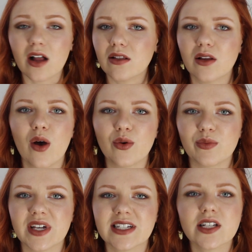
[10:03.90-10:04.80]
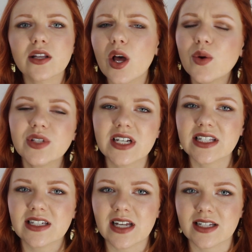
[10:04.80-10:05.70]
alone, because alone
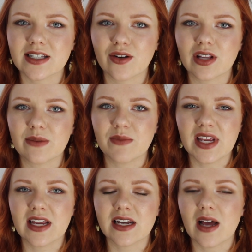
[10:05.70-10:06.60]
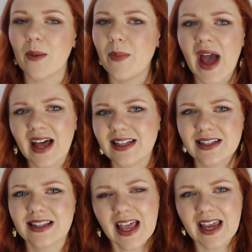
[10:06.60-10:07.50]
doesn't necessarily mean a bad
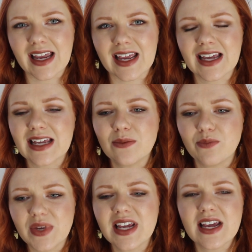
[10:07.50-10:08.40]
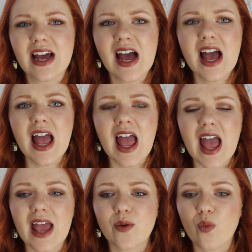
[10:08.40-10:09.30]
thing. It can be
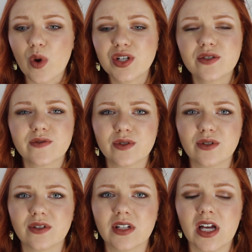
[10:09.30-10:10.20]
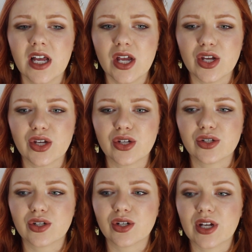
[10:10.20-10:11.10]
a wonderful
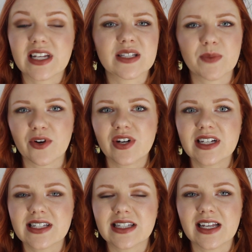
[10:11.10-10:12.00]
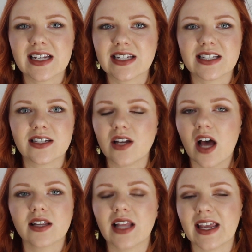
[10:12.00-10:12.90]
experience that is
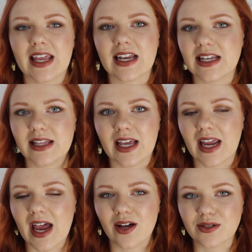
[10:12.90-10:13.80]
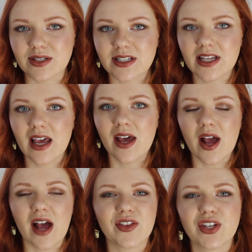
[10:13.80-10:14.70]
unlike anything else.
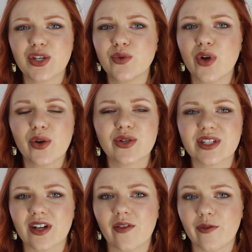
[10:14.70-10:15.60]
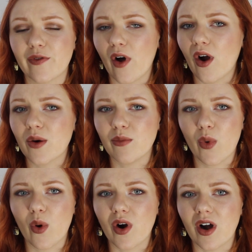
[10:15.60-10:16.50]
I think you know yourself far
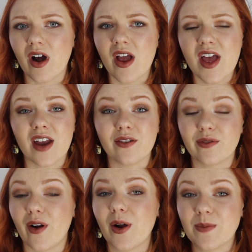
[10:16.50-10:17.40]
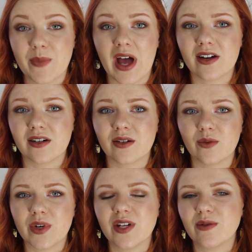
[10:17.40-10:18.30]
more and far better
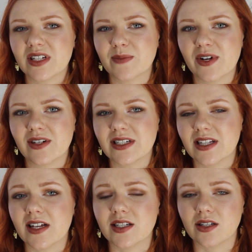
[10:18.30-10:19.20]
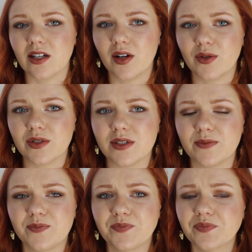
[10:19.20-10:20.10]
when you experience things alone.
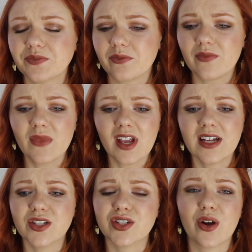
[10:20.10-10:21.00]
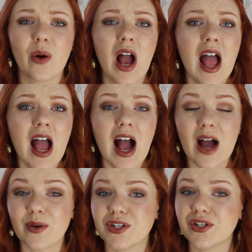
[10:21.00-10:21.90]
And so
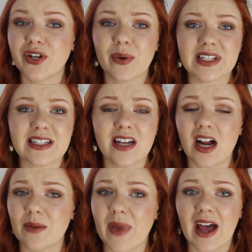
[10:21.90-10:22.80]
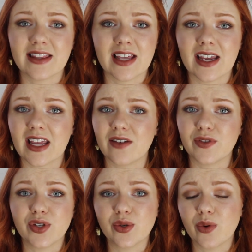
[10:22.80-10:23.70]
I want you to know it's not a bad thing
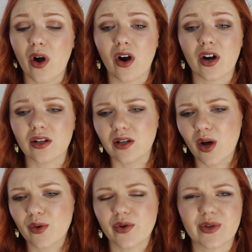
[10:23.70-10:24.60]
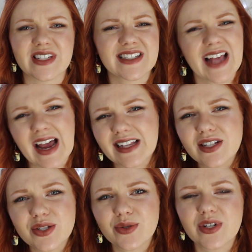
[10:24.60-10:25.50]
if you are alone or sad
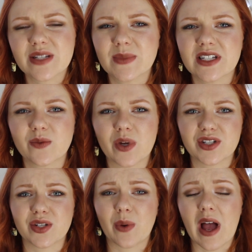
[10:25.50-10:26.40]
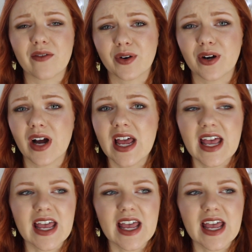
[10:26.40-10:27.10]
this Christmas whatsoever.